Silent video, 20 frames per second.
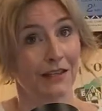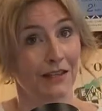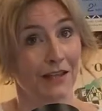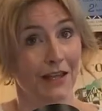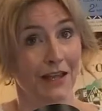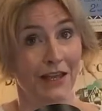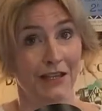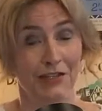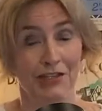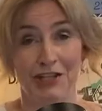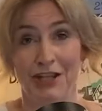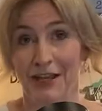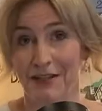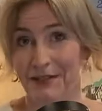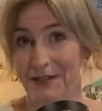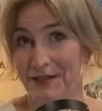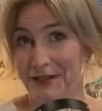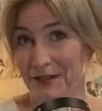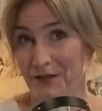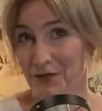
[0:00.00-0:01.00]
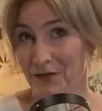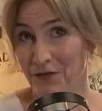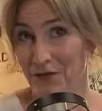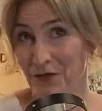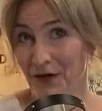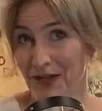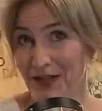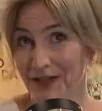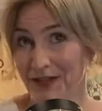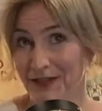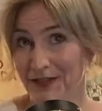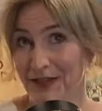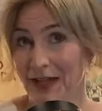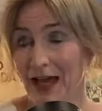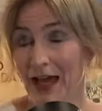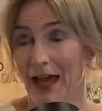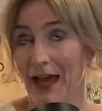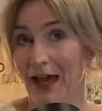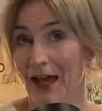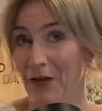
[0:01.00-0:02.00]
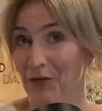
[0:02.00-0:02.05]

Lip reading: And she has this little phrase, how